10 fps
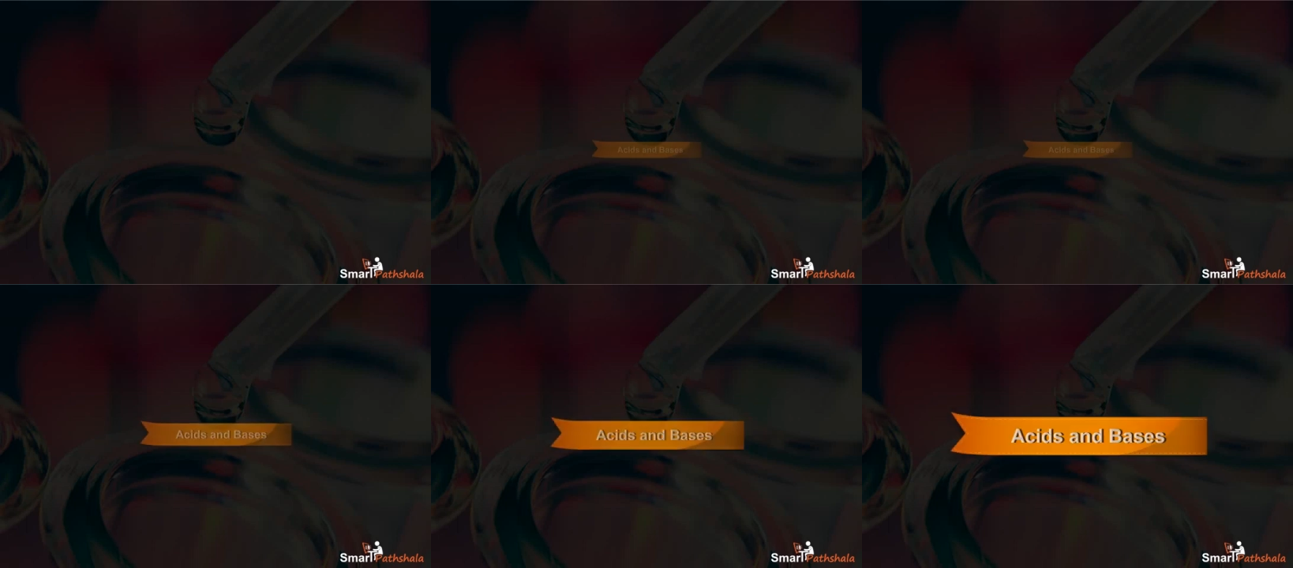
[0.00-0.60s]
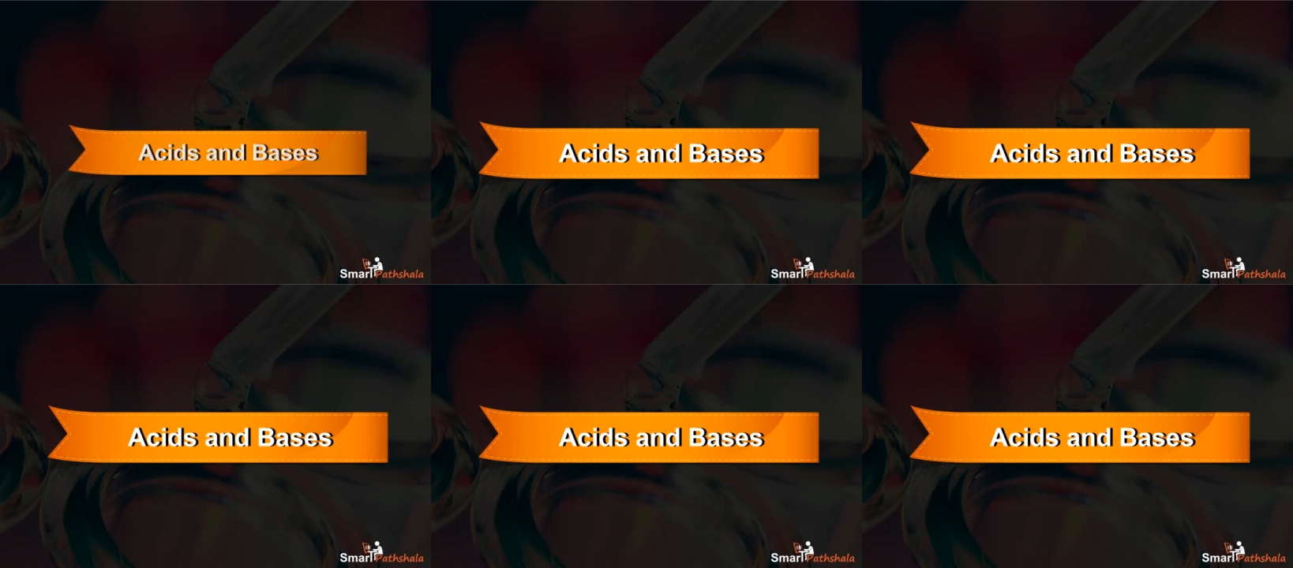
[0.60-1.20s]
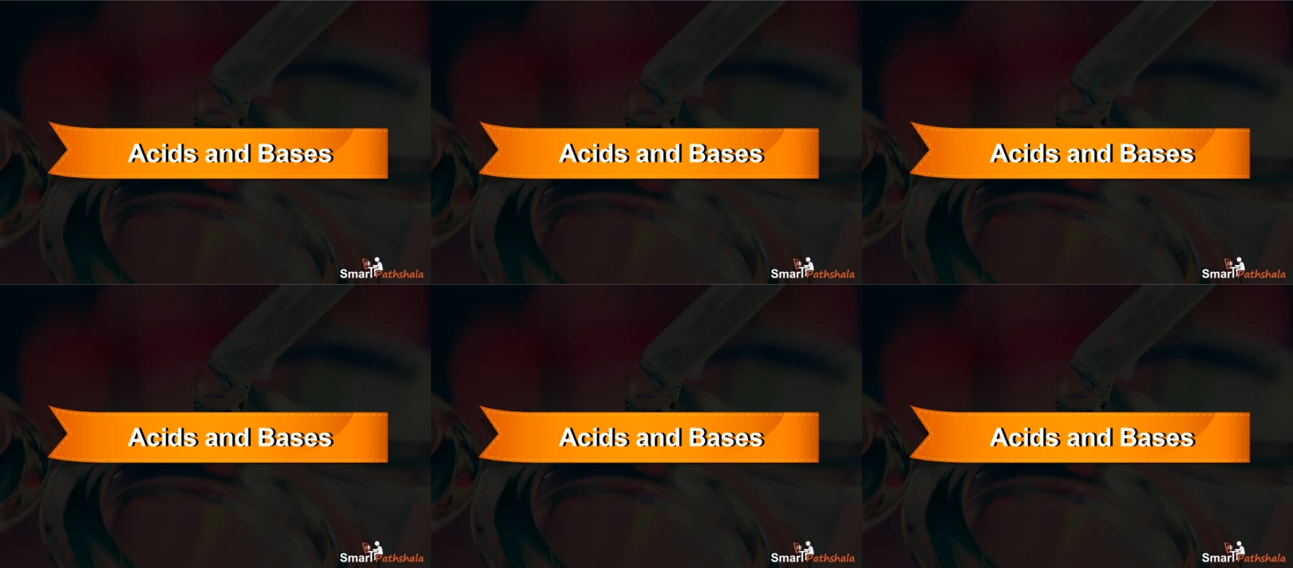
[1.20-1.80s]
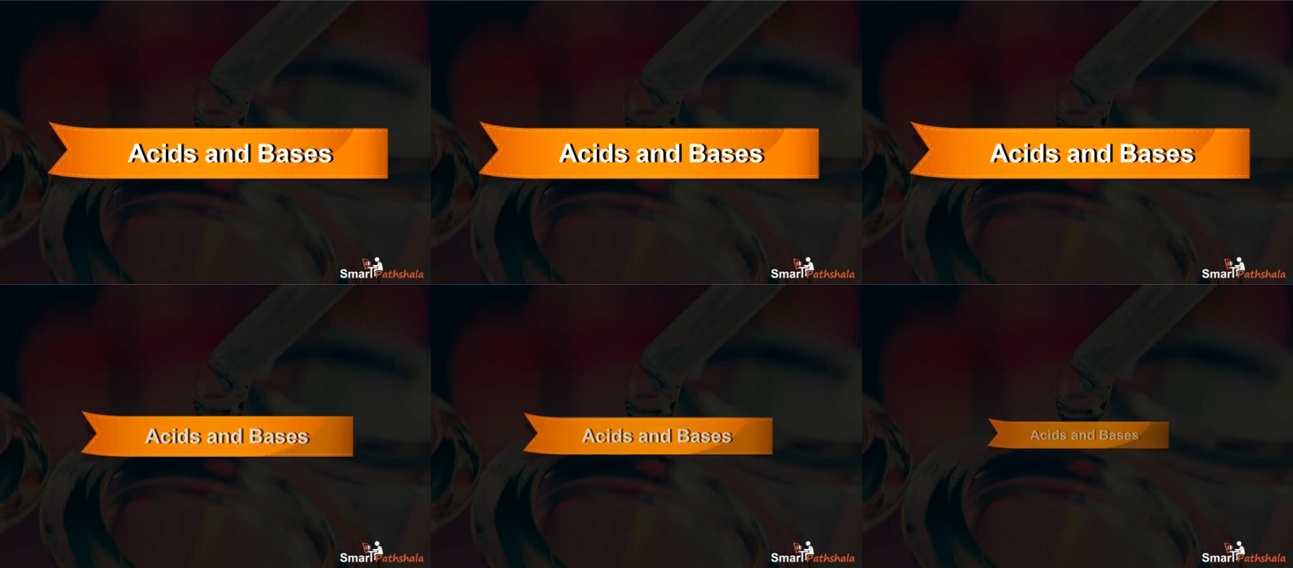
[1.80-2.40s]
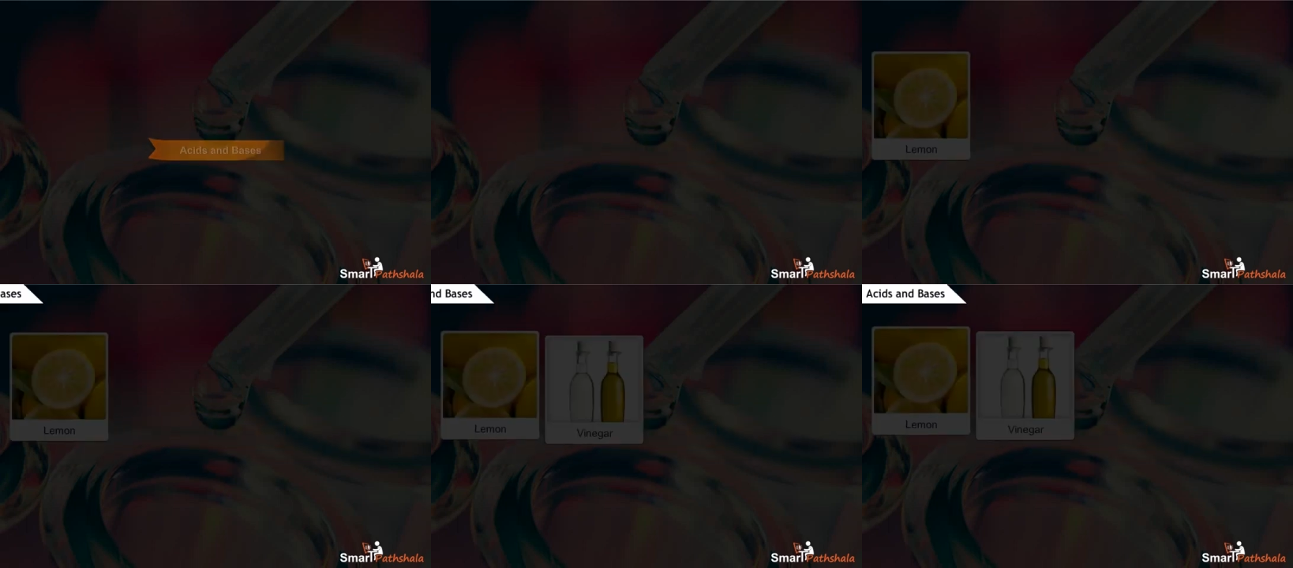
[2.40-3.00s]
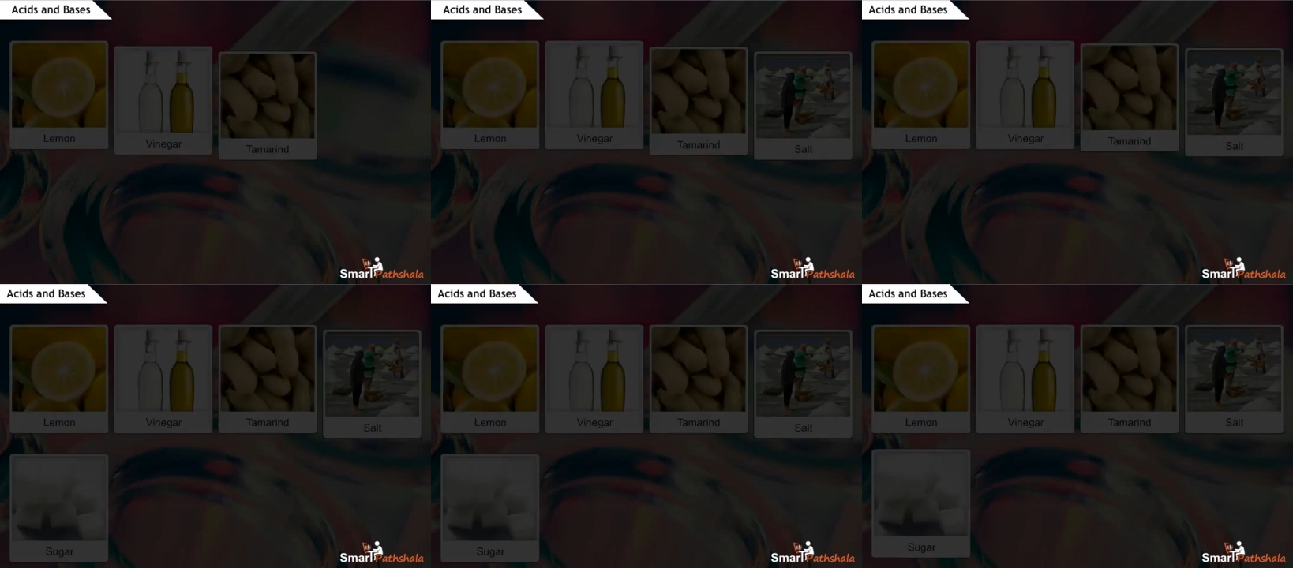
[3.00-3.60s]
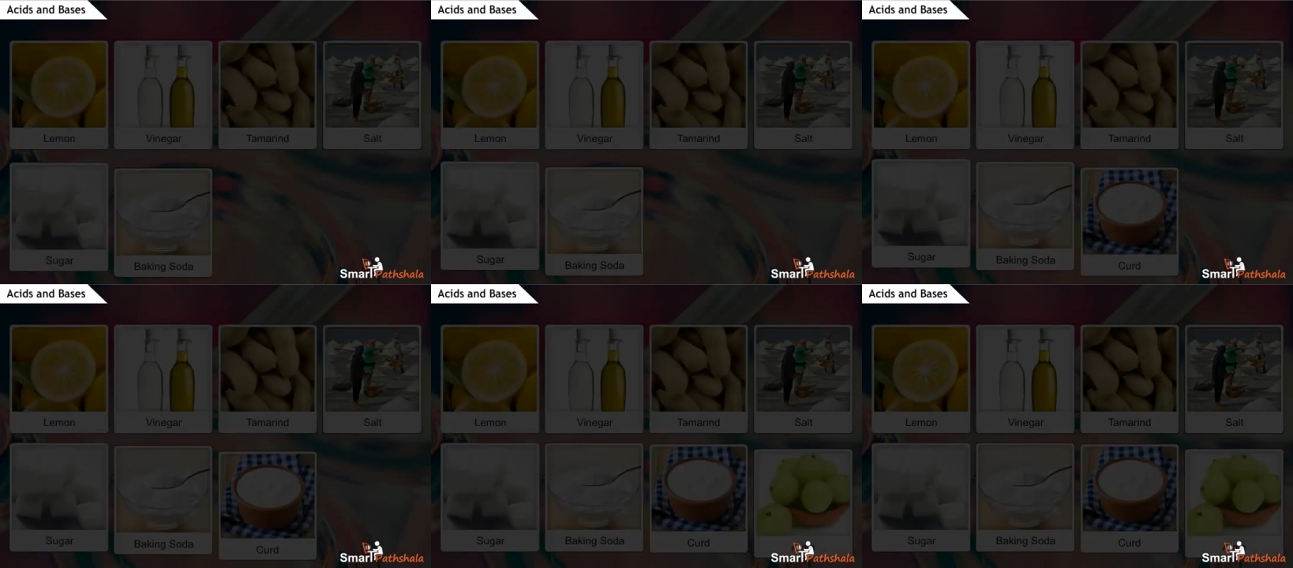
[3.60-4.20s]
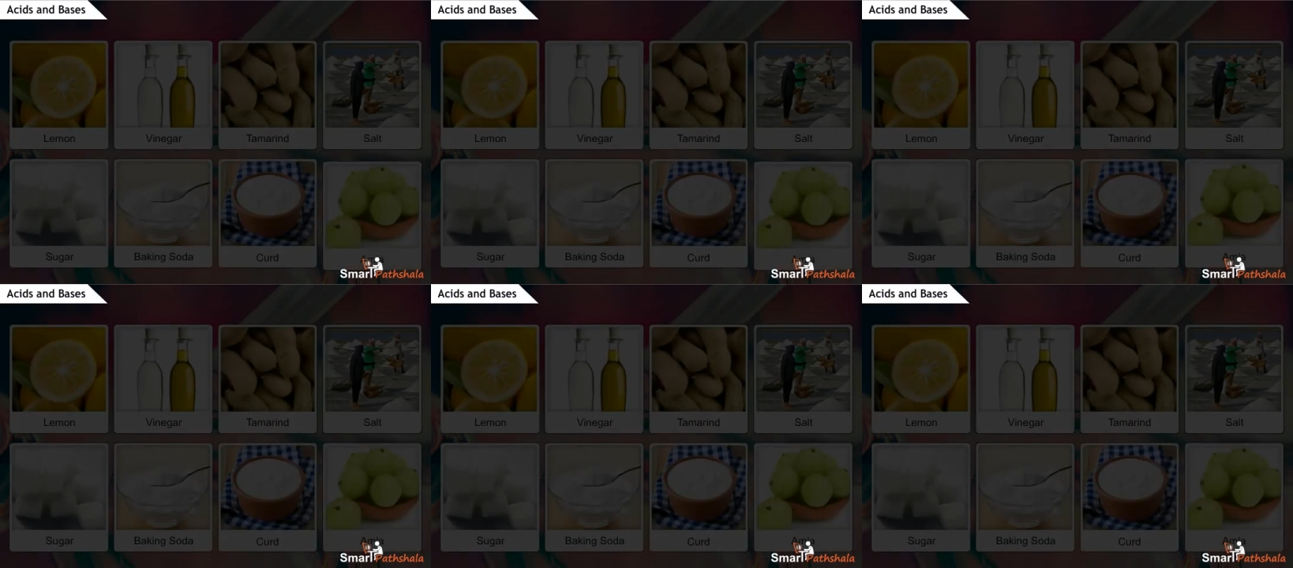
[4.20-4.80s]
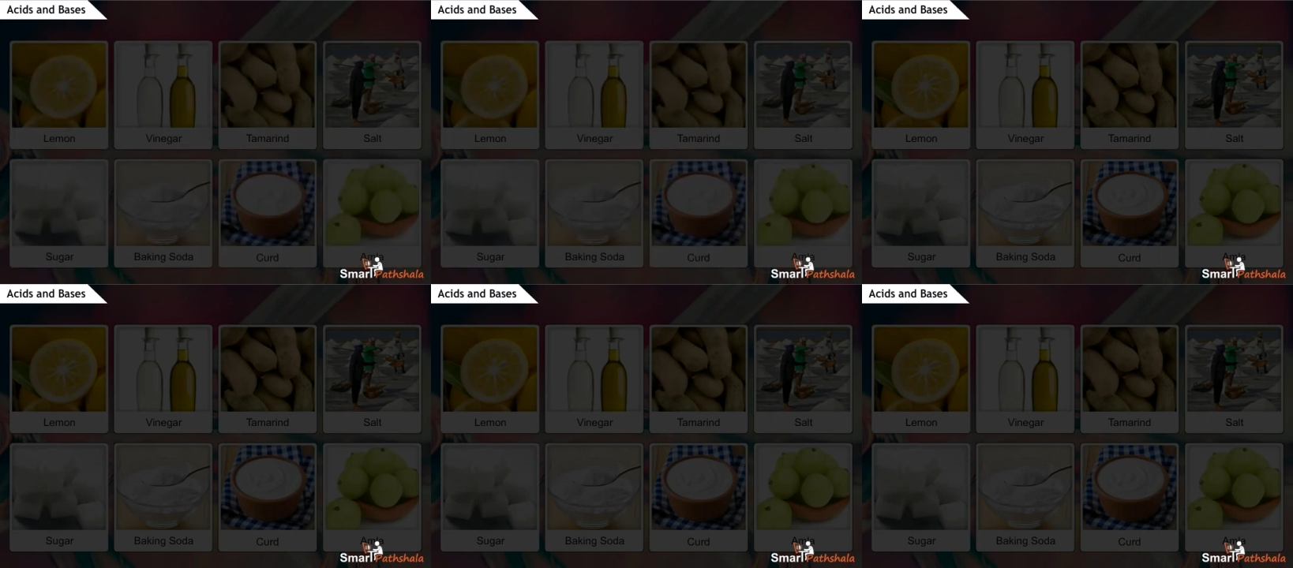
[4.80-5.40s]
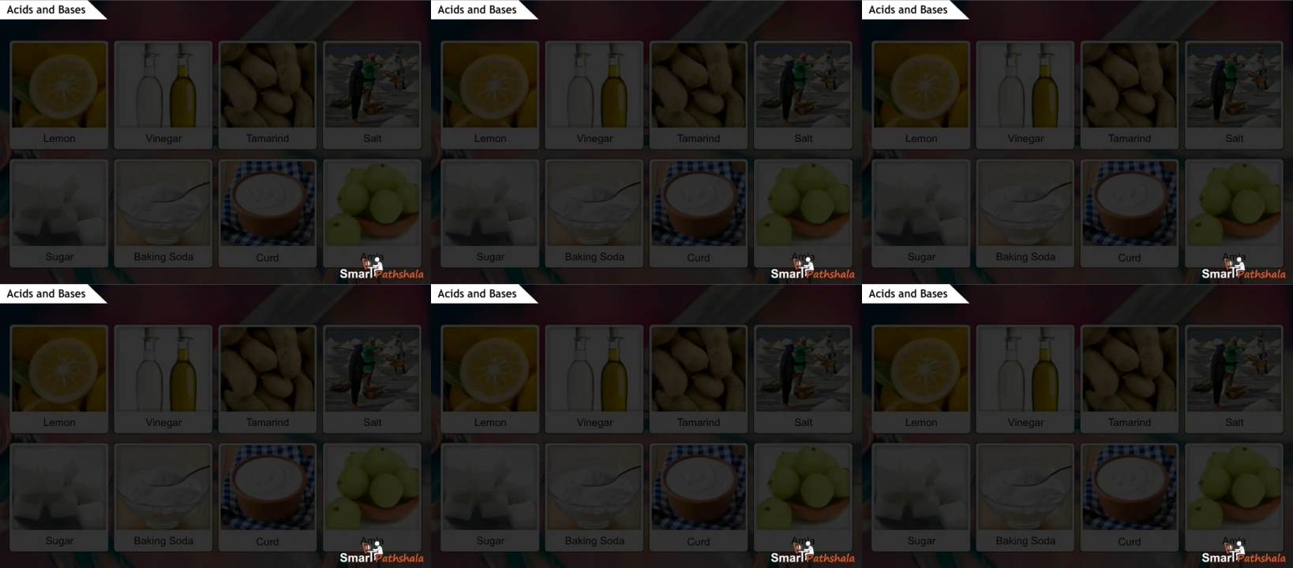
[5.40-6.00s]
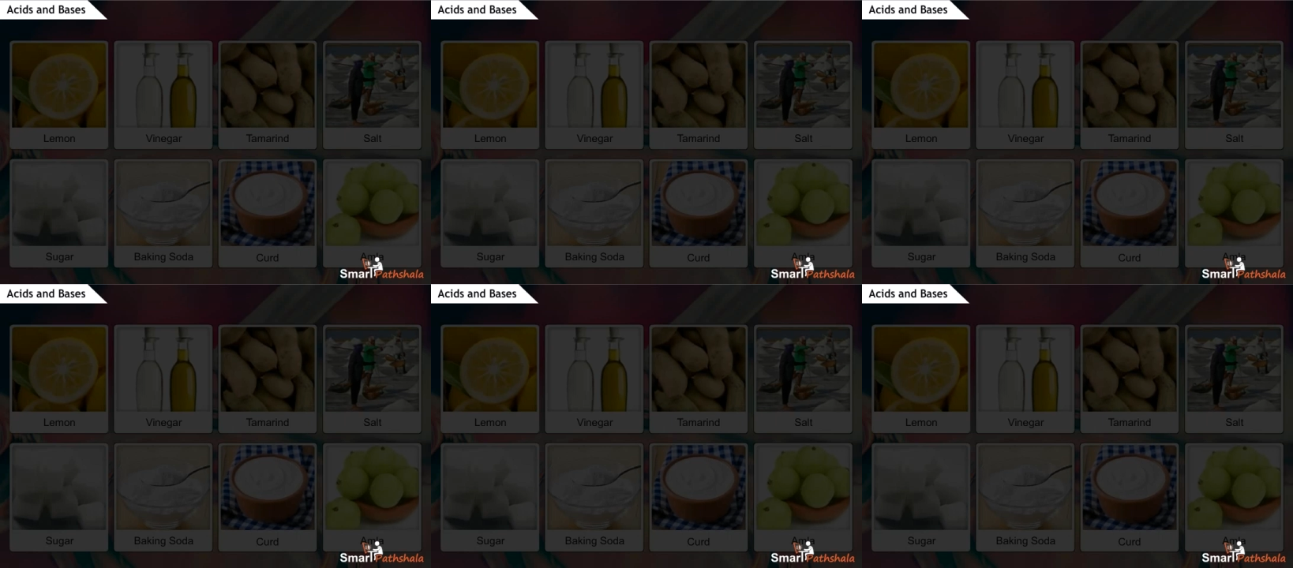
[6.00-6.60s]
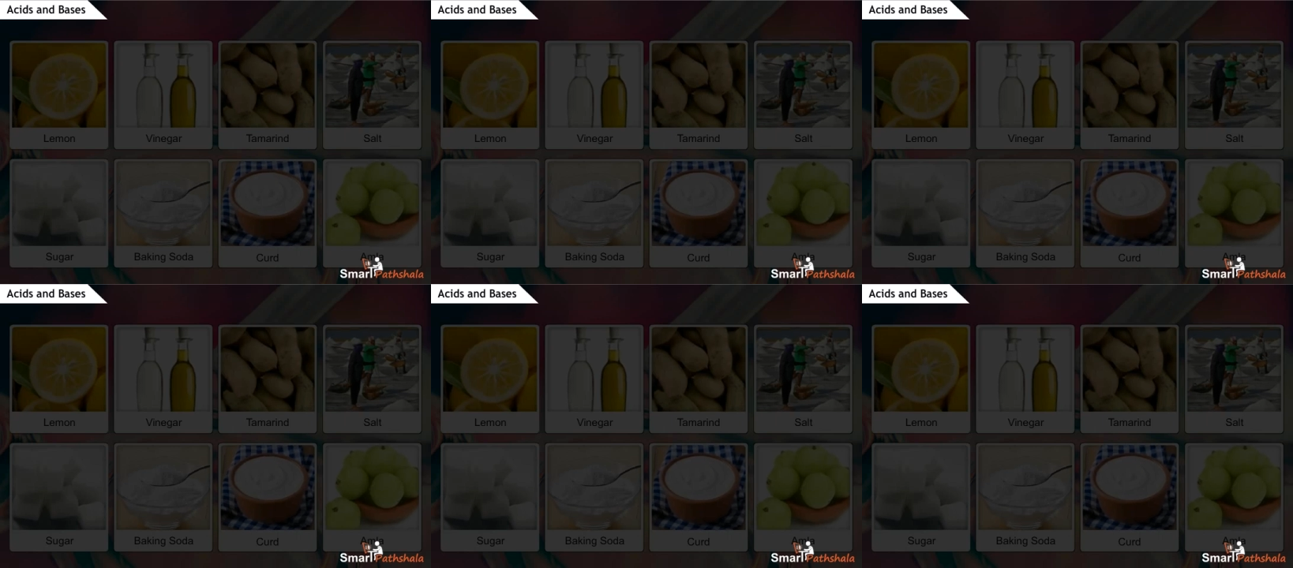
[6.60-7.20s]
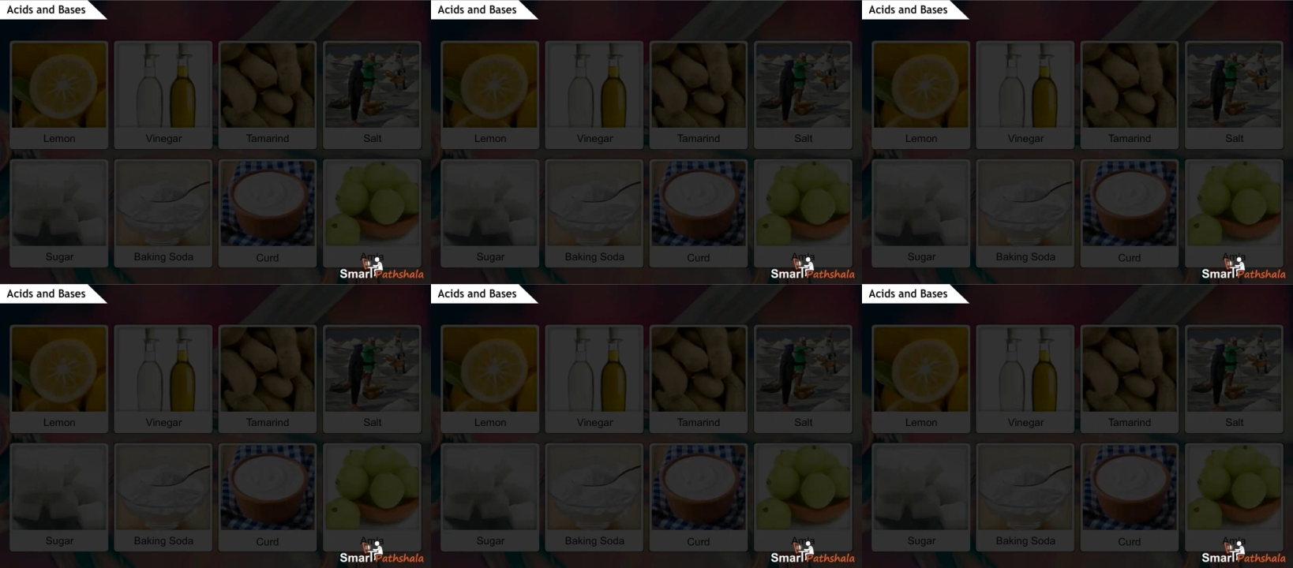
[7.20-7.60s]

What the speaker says: Nobody's mouth can be seen.